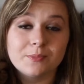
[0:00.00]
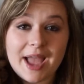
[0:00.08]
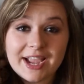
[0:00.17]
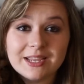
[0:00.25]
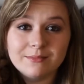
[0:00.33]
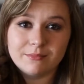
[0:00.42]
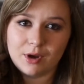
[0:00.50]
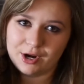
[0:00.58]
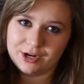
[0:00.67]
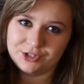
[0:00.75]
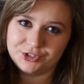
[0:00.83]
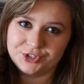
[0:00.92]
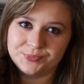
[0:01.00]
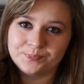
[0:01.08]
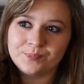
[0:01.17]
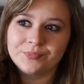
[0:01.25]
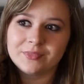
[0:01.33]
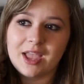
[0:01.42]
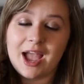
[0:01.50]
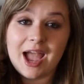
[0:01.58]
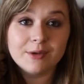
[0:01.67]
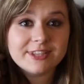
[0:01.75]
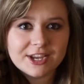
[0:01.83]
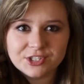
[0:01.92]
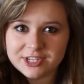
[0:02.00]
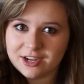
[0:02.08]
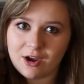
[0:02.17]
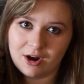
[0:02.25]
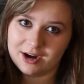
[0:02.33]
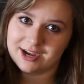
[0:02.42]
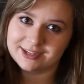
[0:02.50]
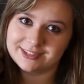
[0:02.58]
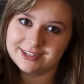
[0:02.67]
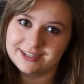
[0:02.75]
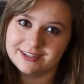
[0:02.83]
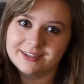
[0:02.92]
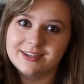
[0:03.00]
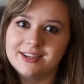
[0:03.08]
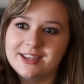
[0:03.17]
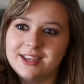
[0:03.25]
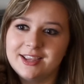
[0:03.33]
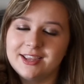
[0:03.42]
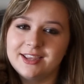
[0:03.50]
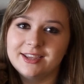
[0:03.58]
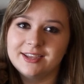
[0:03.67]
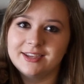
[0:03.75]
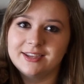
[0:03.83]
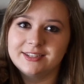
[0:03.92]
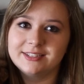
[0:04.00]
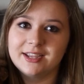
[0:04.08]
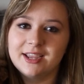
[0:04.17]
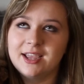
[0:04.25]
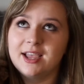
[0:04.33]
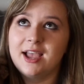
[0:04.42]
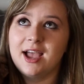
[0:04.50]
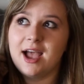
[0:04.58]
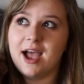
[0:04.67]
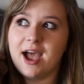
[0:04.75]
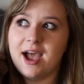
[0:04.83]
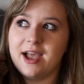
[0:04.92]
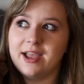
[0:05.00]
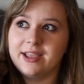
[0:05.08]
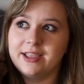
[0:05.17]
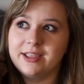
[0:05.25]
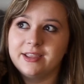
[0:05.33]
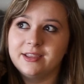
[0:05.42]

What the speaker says: back in March, I was actually in a car accident. And I